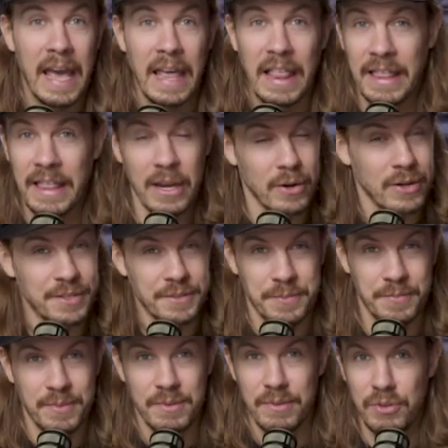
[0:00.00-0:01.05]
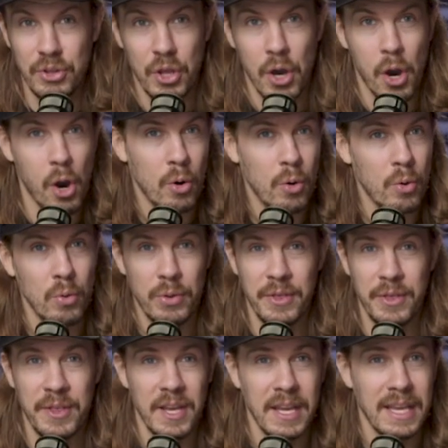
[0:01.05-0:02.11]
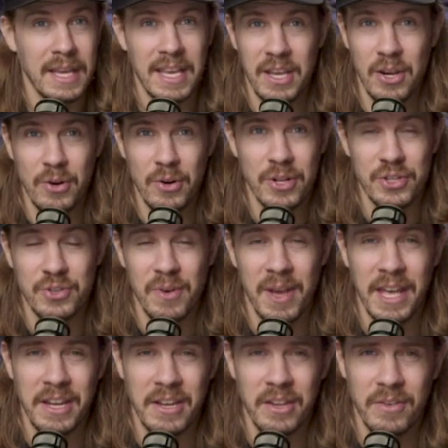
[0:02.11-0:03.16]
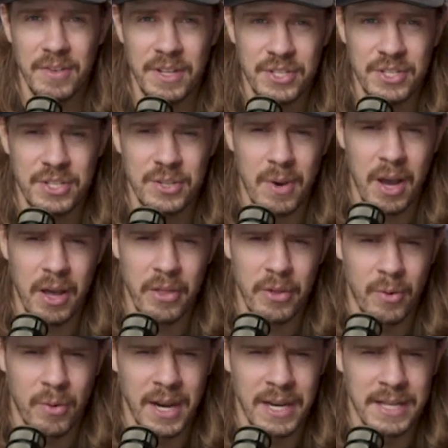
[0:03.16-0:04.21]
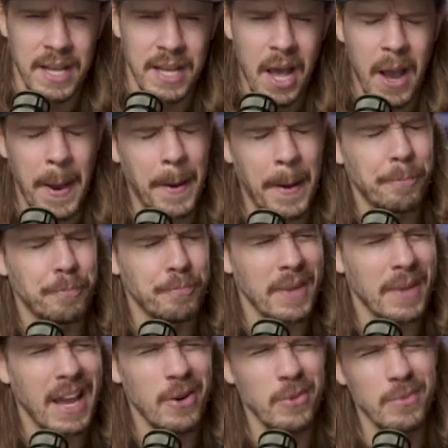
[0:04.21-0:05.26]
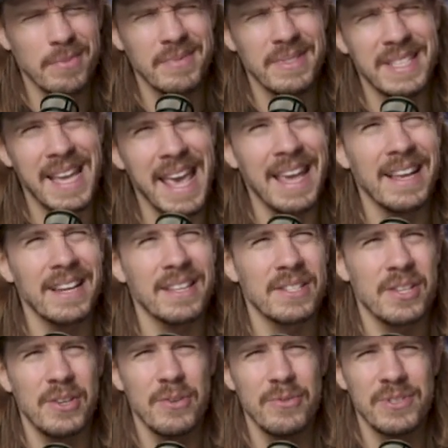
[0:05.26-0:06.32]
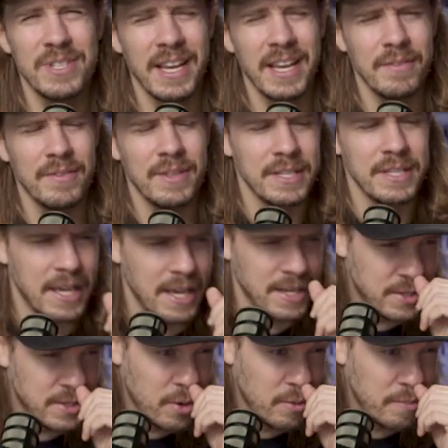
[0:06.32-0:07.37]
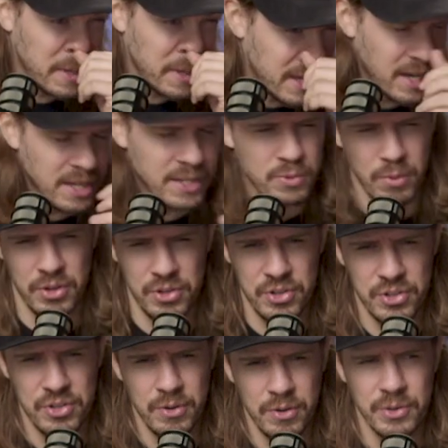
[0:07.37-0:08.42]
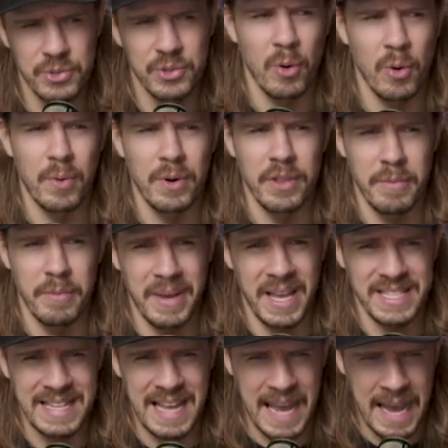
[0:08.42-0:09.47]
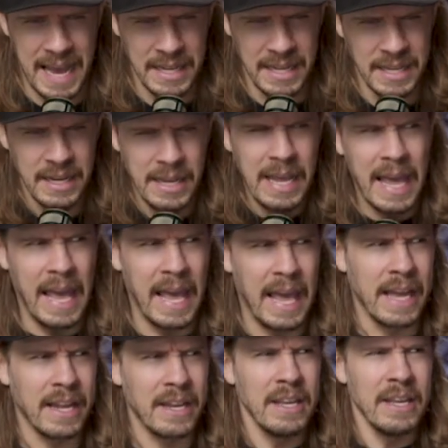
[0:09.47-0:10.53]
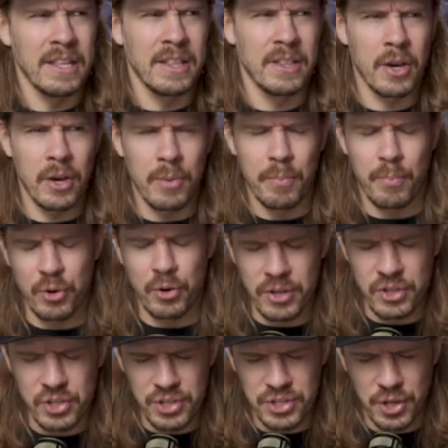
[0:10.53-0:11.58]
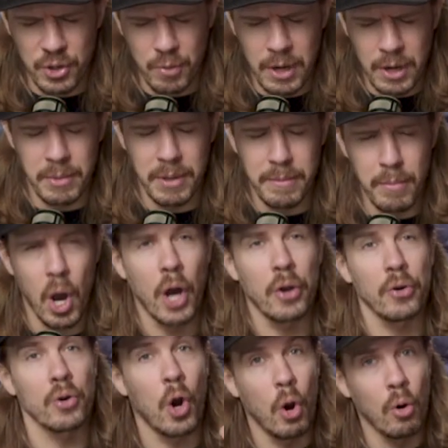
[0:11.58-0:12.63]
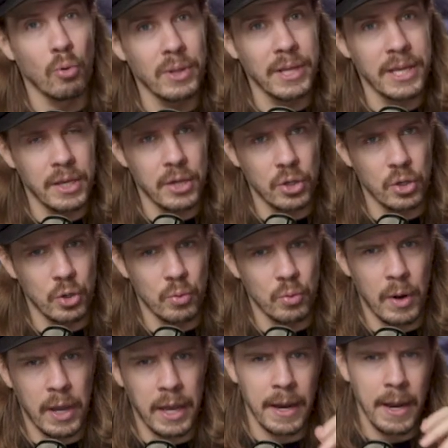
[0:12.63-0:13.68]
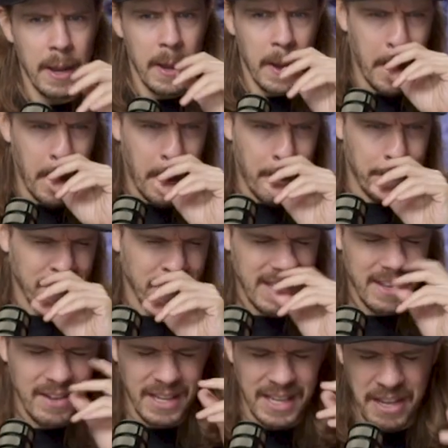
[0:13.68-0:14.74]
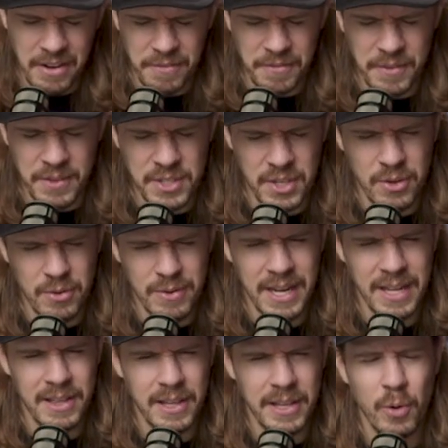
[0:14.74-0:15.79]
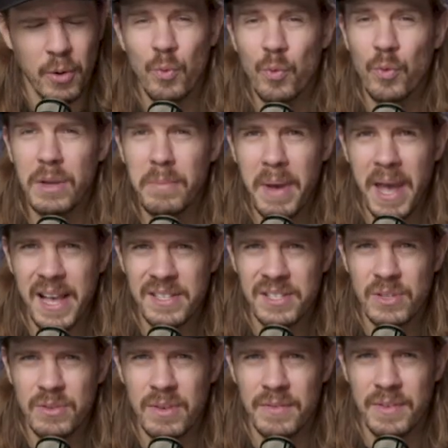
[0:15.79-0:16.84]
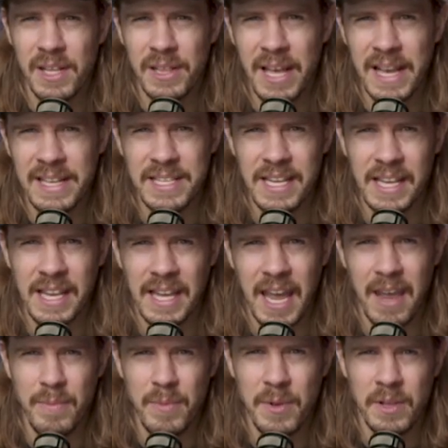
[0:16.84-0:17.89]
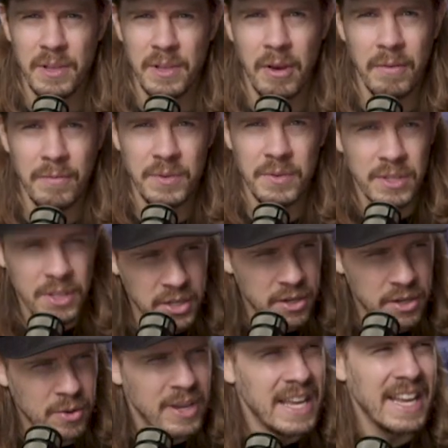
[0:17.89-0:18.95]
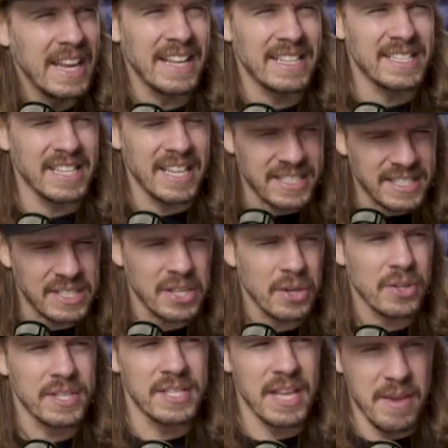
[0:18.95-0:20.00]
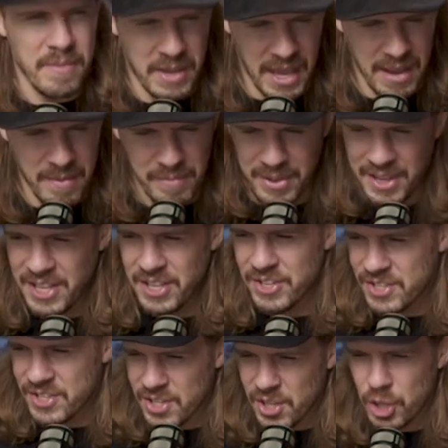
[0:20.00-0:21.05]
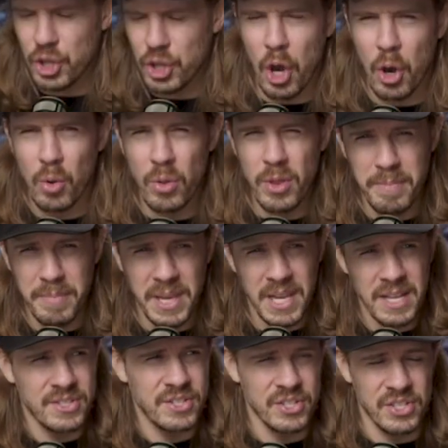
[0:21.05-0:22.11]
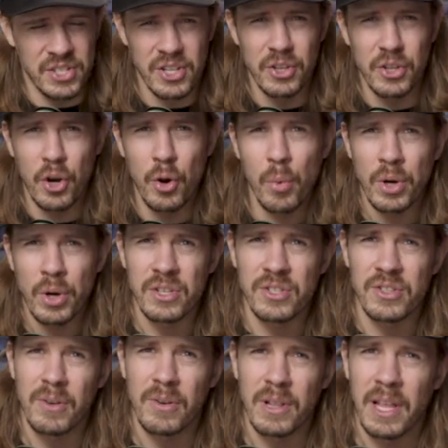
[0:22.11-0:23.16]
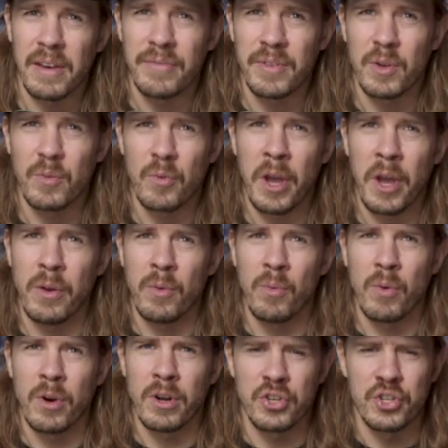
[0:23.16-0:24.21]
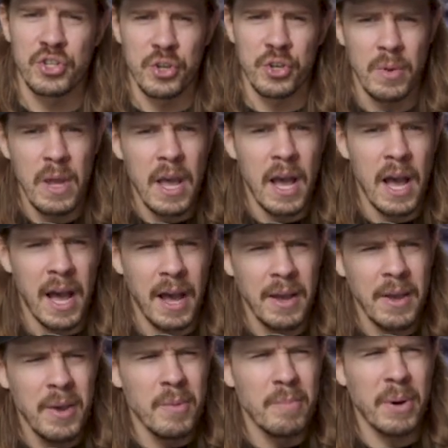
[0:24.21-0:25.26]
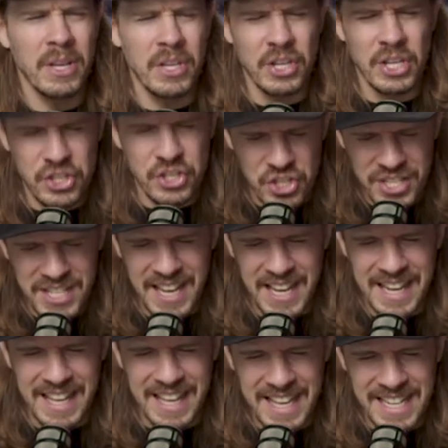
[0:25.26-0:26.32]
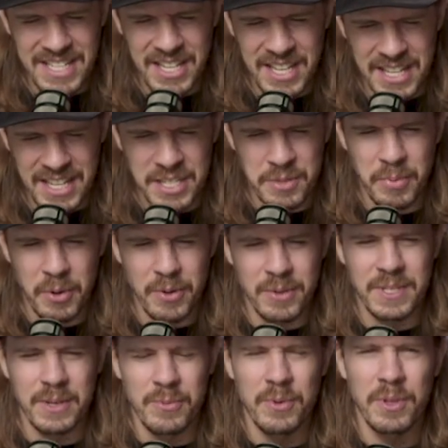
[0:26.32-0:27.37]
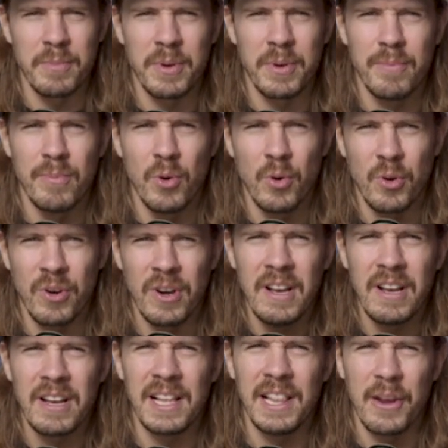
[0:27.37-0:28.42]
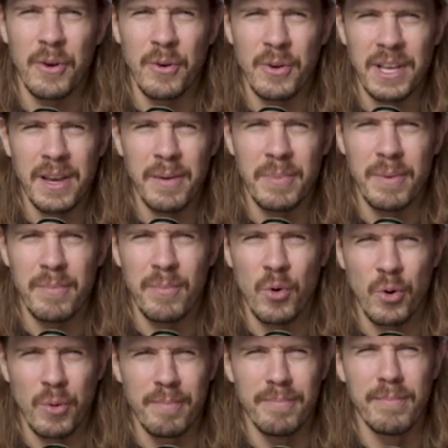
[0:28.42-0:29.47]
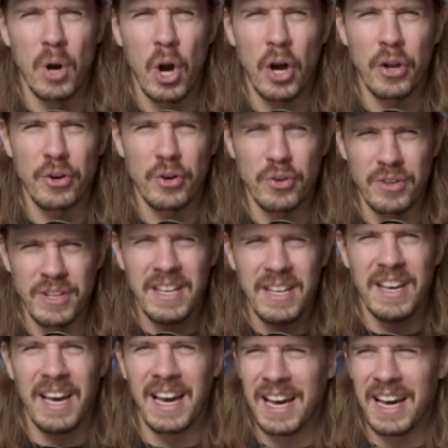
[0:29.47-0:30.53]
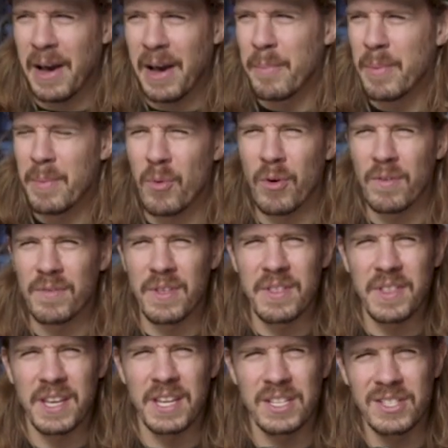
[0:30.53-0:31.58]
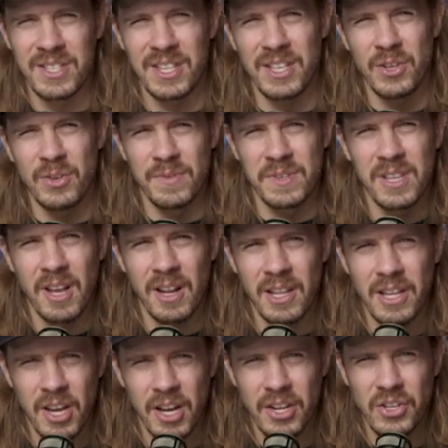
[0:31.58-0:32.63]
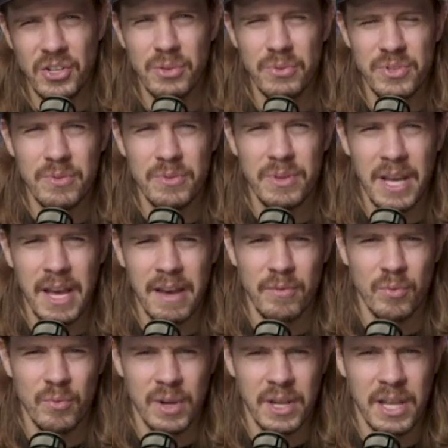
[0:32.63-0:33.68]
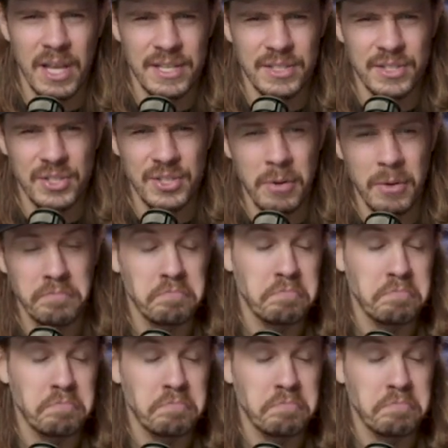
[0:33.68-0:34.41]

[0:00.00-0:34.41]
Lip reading: There is no thing here to try and convince you otherwise. I don't take it as a huge negative in this case, though, because Russian Circles are one of the best at it, and the production is incredibly modern, only in a good way. It kind of feels like you're getting like a remaster of a classic game you loved. You know, it's still the same gameplay. You still know the beats. You still know where to turn left and right and where to shoot. But you just kind of get to experience it with a bit more clarity, a bit more modern, a bit more of the things that you've subtly gotten used to and haven't realized. So,